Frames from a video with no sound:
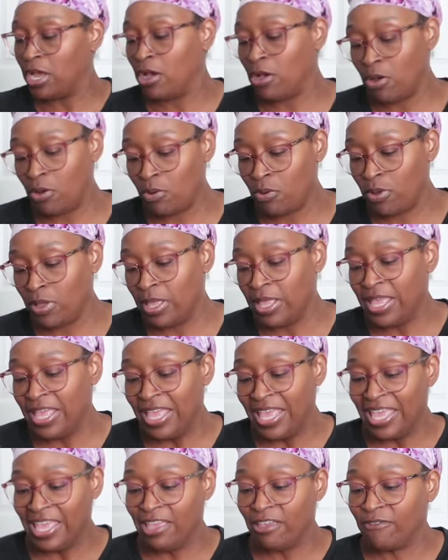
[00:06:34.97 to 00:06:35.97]
know
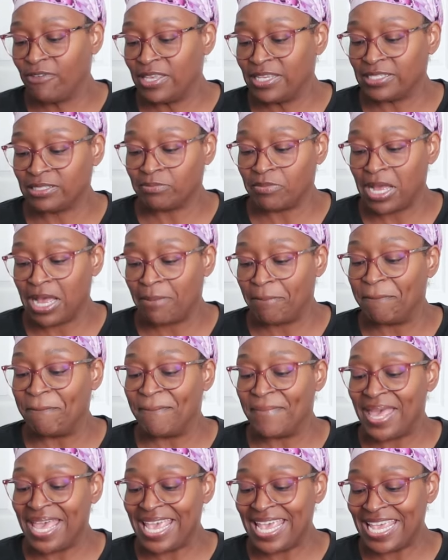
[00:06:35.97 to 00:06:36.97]
if his
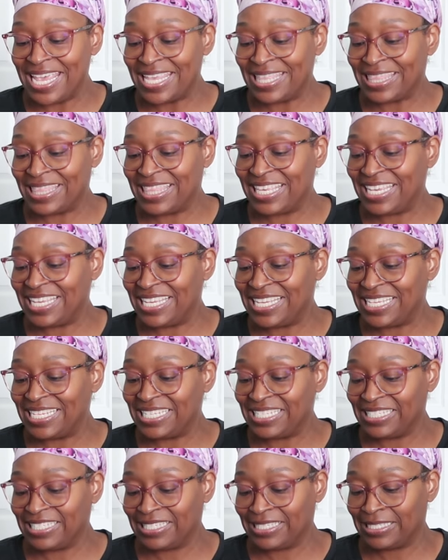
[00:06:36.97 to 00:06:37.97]
mom made
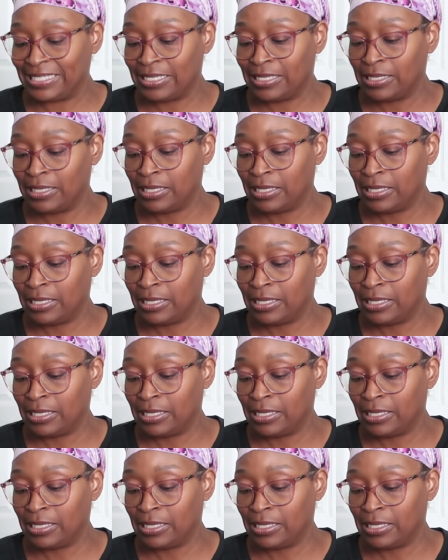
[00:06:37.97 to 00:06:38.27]
these.